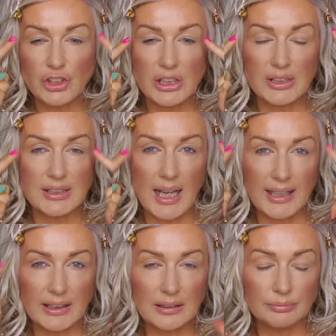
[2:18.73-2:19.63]
just
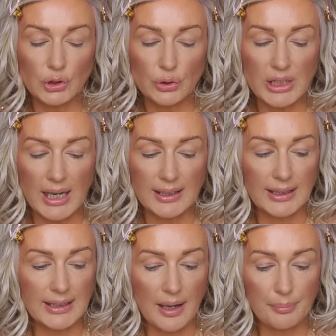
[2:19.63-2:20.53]
like to
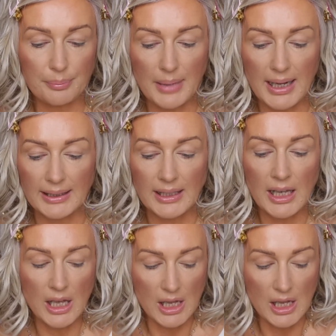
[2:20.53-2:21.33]
darken up my